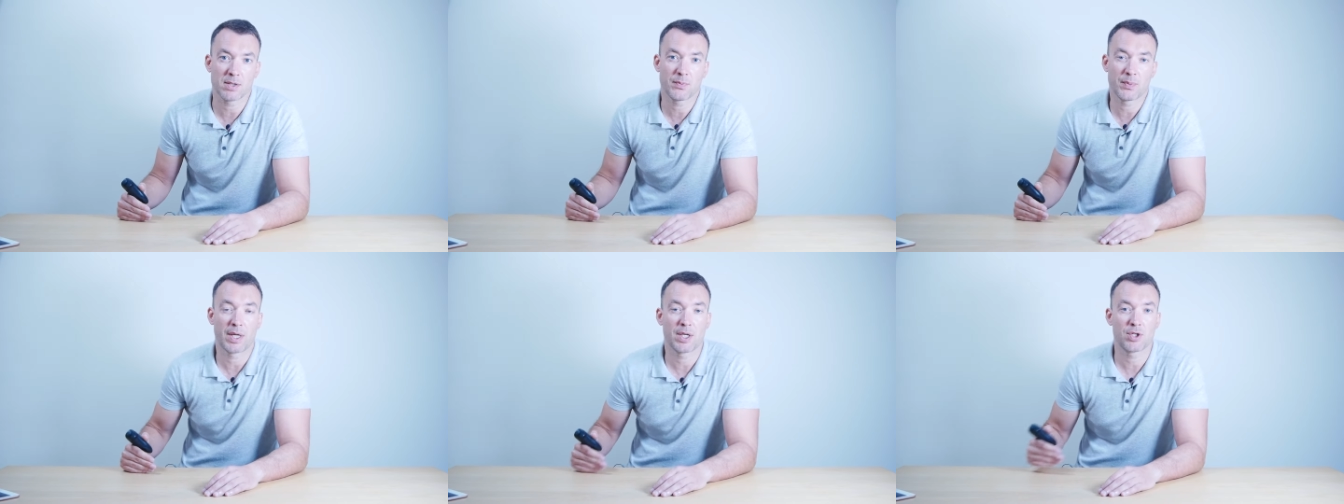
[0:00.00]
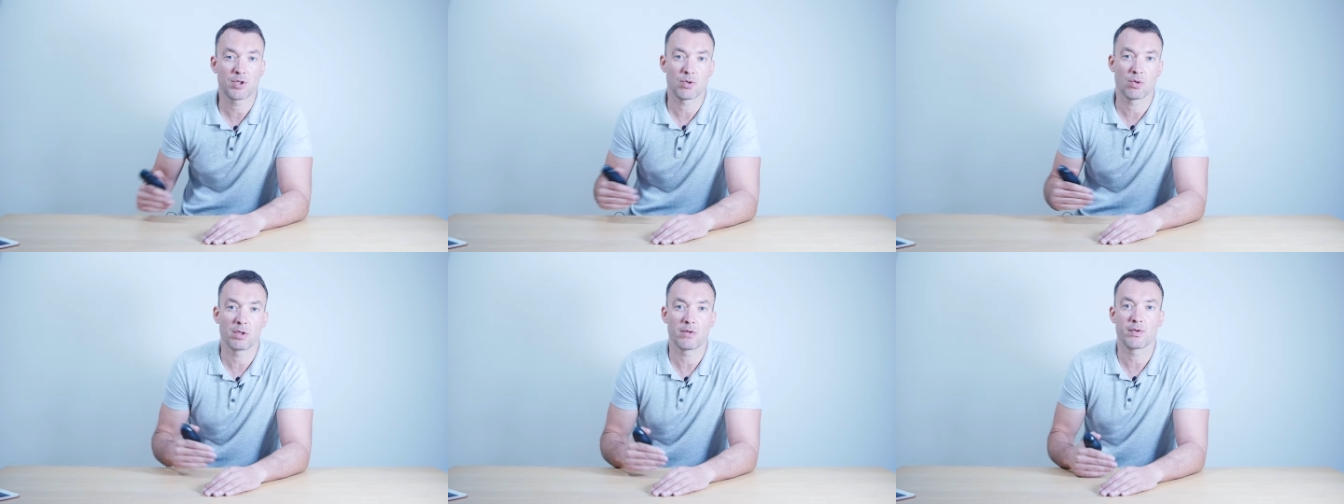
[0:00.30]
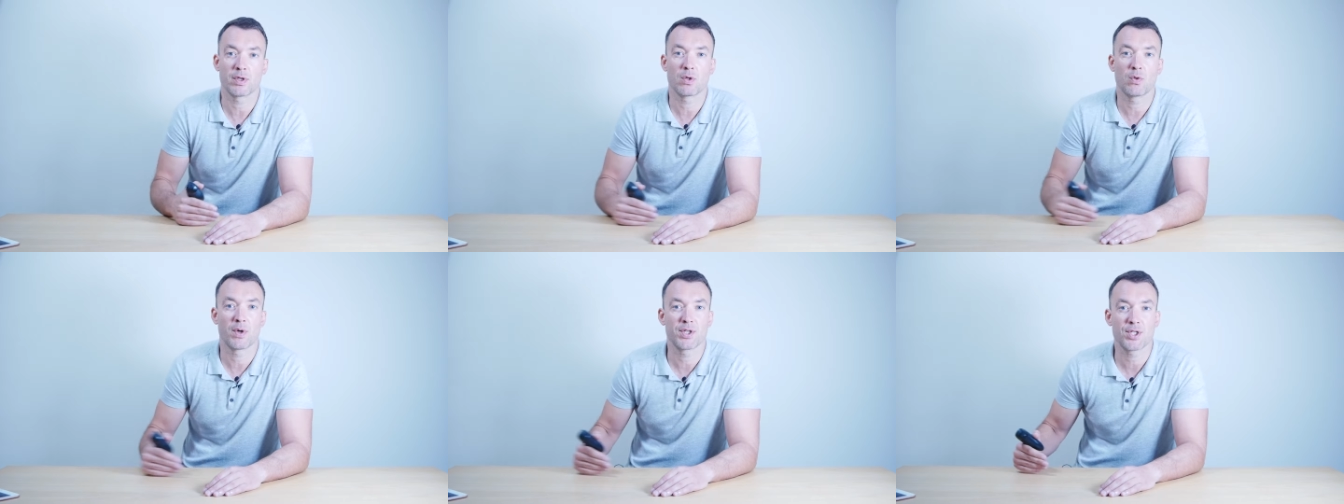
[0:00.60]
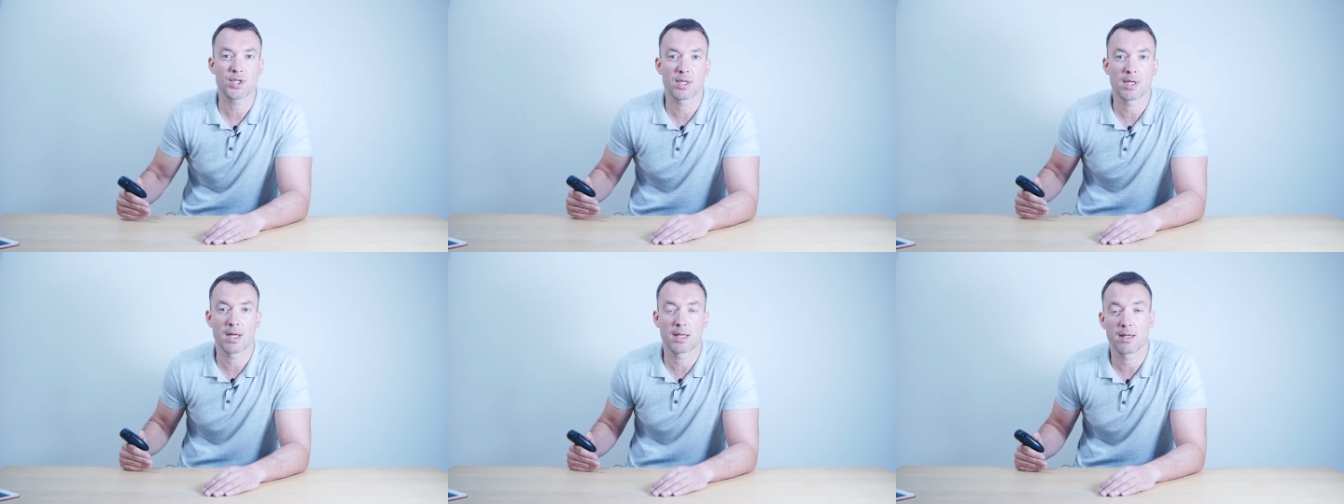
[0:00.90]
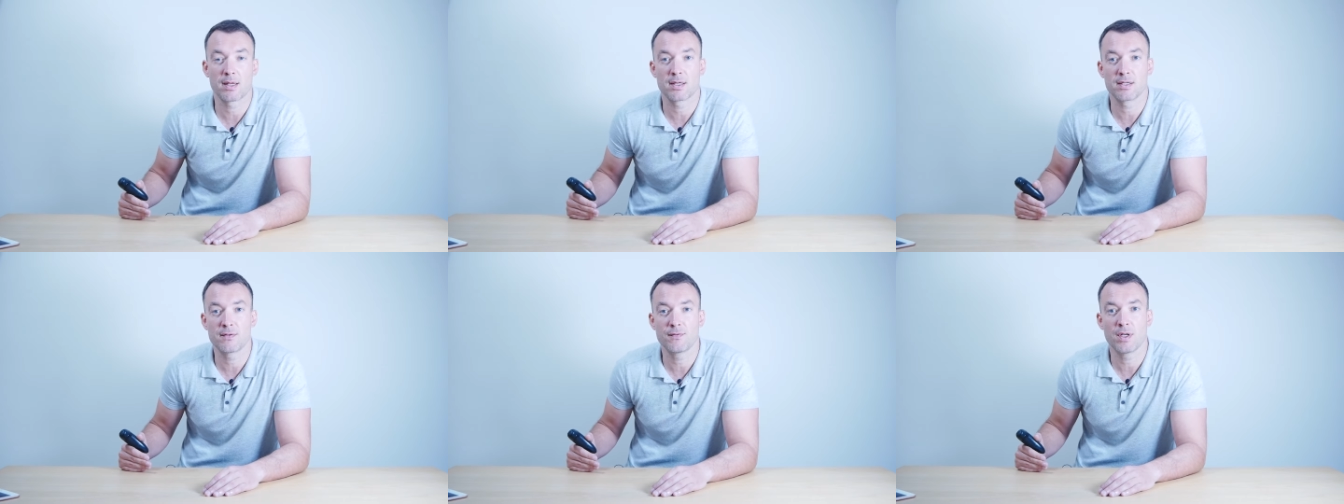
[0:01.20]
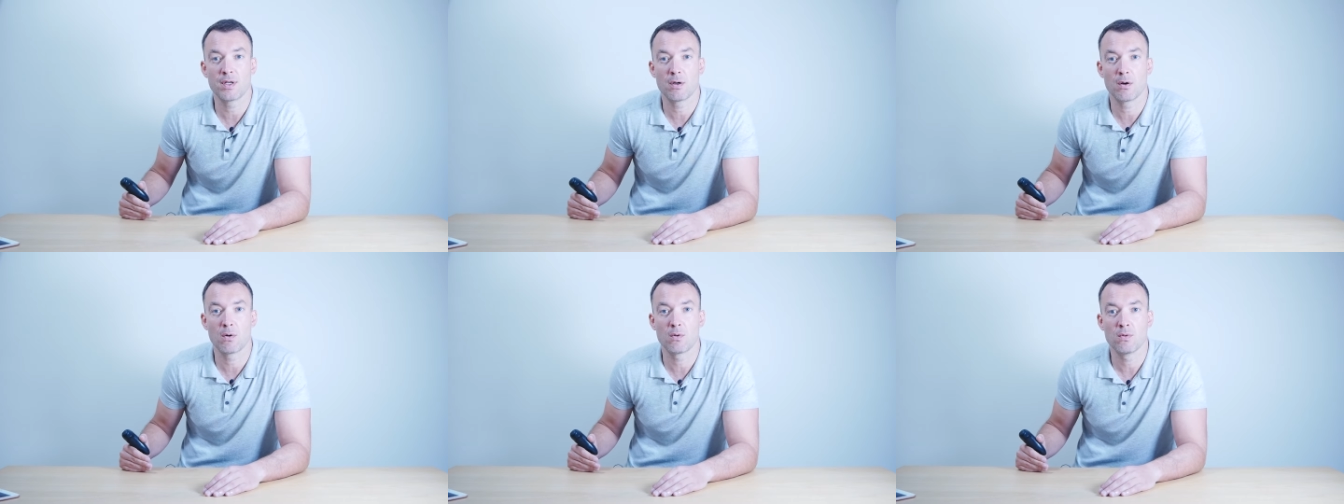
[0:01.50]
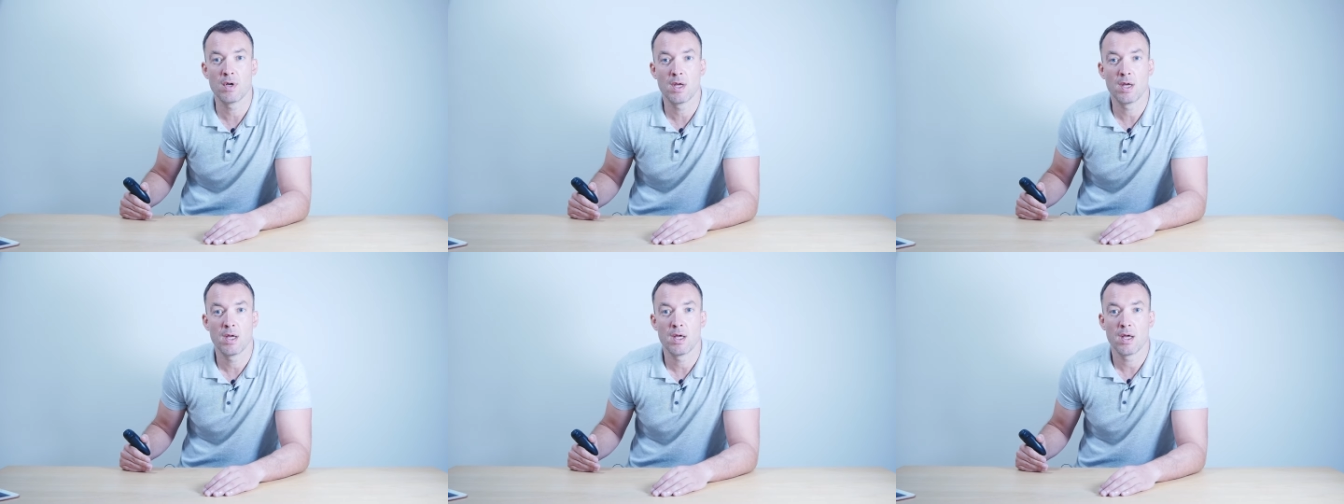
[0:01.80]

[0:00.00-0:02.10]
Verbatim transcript: page or leave a question under this video,